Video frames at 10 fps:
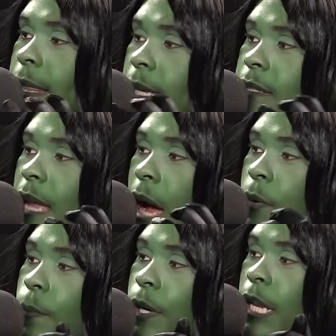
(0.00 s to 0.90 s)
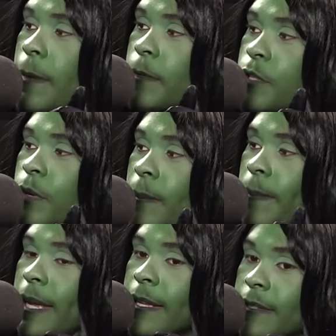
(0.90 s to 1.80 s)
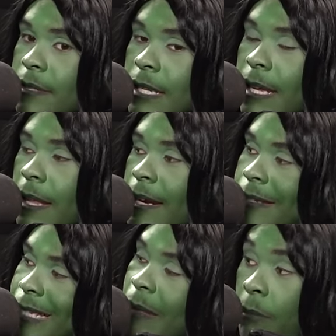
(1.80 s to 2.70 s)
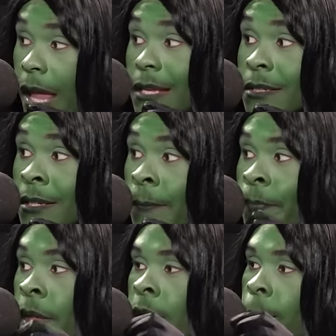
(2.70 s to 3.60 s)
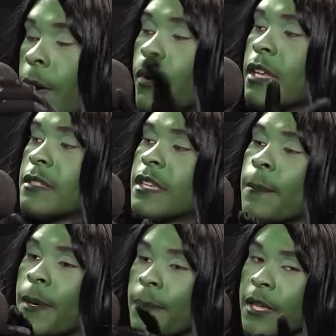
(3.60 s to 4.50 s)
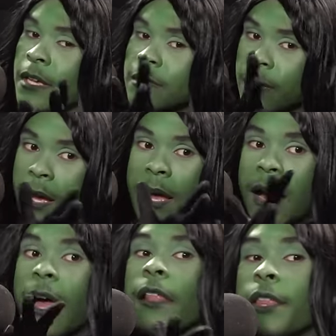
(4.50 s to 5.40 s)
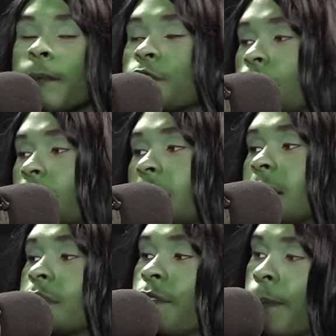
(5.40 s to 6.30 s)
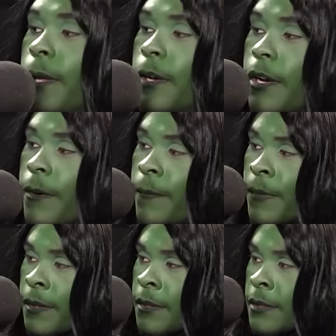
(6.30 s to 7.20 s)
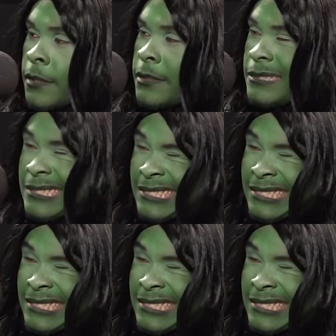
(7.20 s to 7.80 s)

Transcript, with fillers: list, I would put it in between B and C, like a C plus. Okay. But we could skip it because uh the majority isn't familiar. Like under for the no, audio cat.